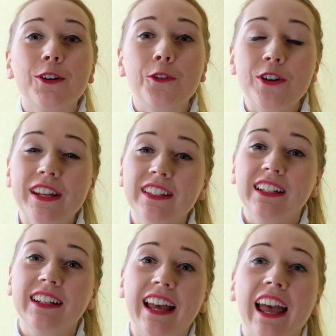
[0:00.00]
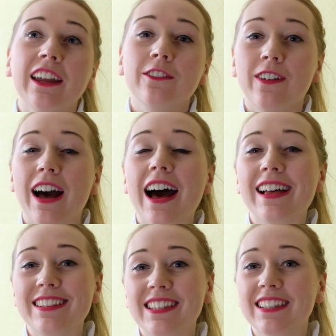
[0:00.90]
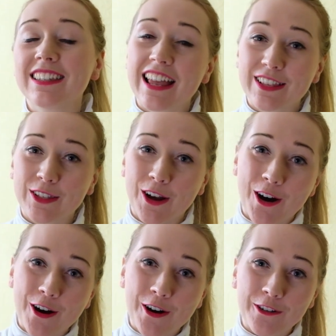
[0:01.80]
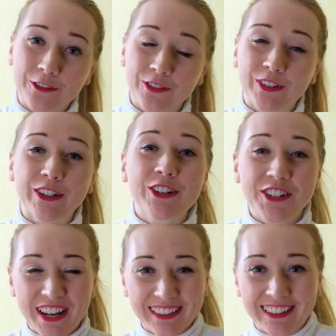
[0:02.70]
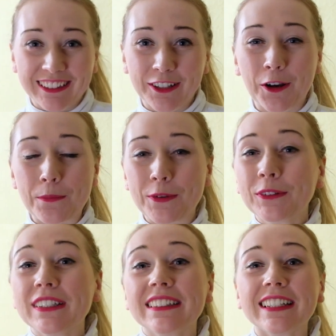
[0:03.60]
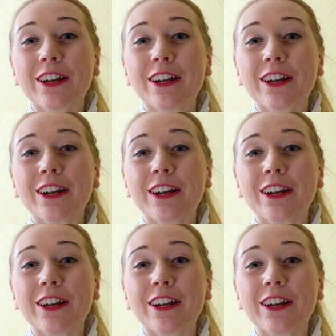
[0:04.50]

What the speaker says: already gave us the sense of creating the community,